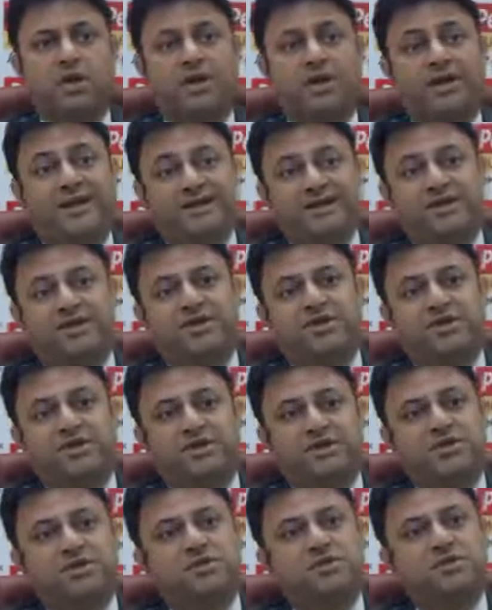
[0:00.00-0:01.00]
Excess
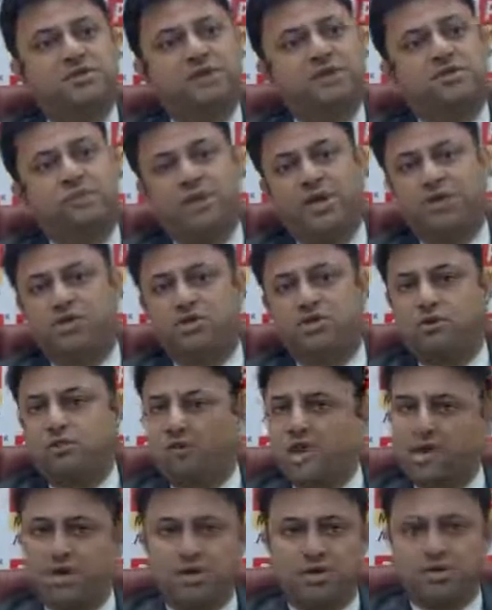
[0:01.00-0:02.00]
returns are based on
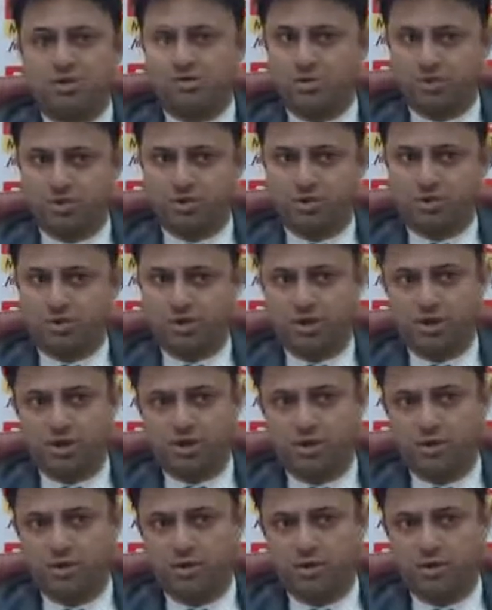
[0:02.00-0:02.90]
market opportunity.